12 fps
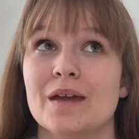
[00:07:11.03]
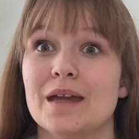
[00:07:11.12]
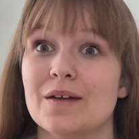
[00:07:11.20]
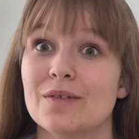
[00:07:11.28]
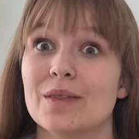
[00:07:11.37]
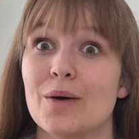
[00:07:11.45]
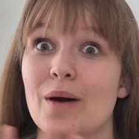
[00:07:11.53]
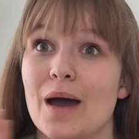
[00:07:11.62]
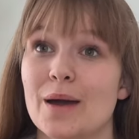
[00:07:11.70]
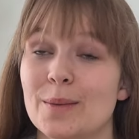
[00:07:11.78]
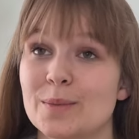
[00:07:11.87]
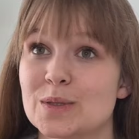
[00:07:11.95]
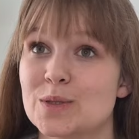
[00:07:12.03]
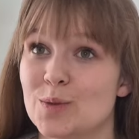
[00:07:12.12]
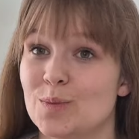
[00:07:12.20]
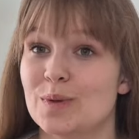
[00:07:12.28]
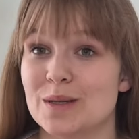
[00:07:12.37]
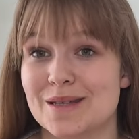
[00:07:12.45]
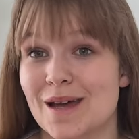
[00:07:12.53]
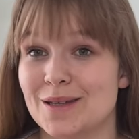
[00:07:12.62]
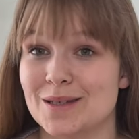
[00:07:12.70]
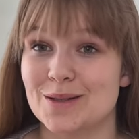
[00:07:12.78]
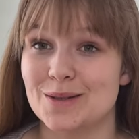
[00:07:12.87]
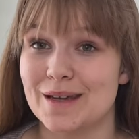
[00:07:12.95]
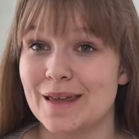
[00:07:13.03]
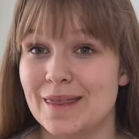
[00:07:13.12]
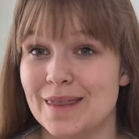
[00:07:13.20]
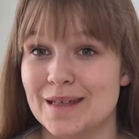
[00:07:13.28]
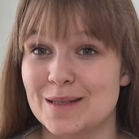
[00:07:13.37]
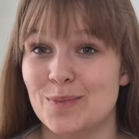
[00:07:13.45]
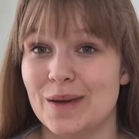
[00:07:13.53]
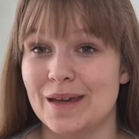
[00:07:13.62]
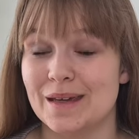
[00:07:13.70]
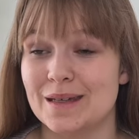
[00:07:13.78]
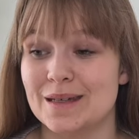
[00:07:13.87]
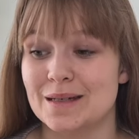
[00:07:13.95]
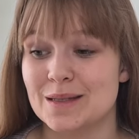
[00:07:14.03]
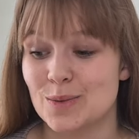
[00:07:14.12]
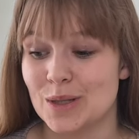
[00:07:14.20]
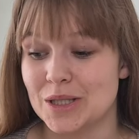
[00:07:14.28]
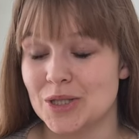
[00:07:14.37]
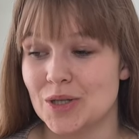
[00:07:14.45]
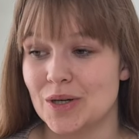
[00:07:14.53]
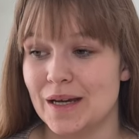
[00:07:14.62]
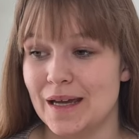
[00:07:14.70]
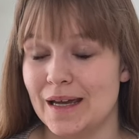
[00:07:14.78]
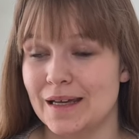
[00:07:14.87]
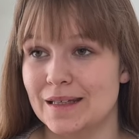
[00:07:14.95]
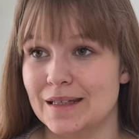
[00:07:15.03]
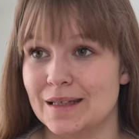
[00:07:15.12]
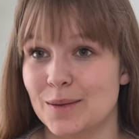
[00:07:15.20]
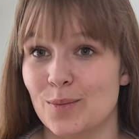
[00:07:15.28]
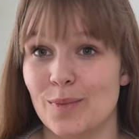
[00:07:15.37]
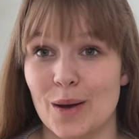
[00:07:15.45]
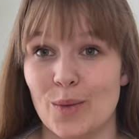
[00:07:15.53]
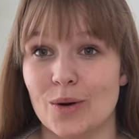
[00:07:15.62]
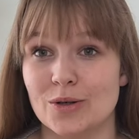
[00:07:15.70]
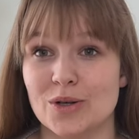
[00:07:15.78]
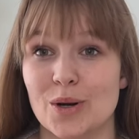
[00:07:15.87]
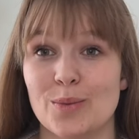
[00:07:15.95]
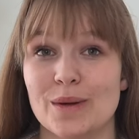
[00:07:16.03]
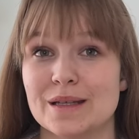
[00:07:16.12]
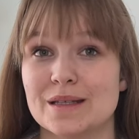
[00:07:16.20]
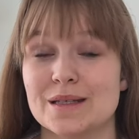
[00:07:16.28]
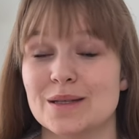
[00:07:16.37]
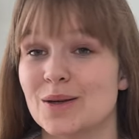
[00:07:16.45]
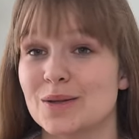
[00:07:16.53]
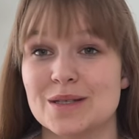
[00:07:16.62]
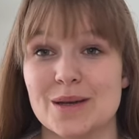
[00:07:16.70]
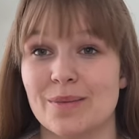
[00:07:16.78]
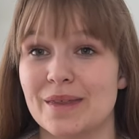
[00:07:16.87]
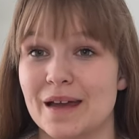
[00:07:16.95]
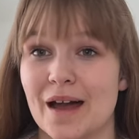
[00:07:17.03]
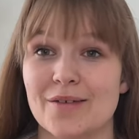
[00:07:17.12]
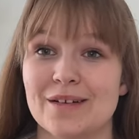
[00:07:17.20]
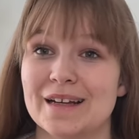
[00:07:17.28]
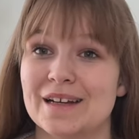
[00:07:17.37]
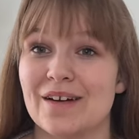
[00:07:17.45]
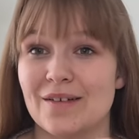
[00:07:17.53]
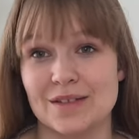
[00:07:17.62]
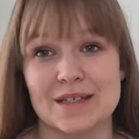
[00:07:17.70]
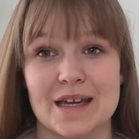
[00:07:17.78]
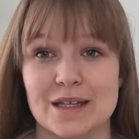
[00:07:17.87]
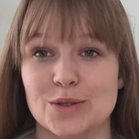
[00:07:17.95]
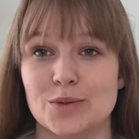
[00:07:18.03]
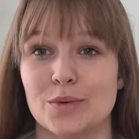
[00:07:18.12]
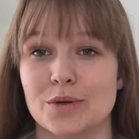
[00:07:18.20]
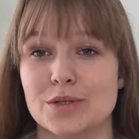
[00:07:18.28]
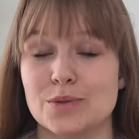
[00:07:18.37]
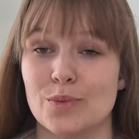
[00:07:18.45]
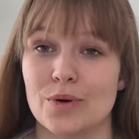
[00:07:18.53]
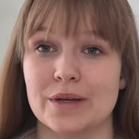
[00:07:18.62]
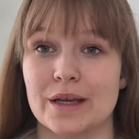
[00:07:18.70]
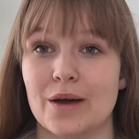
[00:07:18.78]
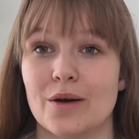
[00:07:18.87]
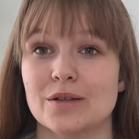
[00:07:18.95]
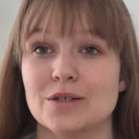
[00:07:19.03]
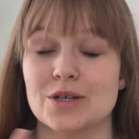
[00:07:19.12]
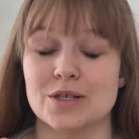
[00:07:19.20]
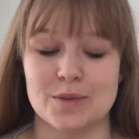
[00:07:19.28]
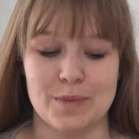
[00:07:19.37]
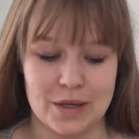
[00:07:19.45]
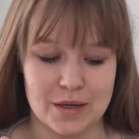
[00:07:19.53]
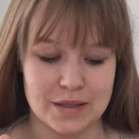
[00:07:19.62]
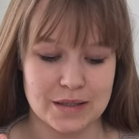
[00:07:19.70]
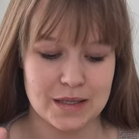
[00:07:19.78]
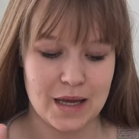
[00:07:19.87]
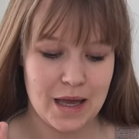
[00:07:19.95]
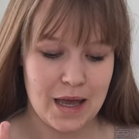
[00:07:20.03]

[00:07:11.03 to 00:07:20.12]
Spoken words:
even though I am super excited to get this pink sweater in my wardrobe, it's not something I really gravitate towards working on, just because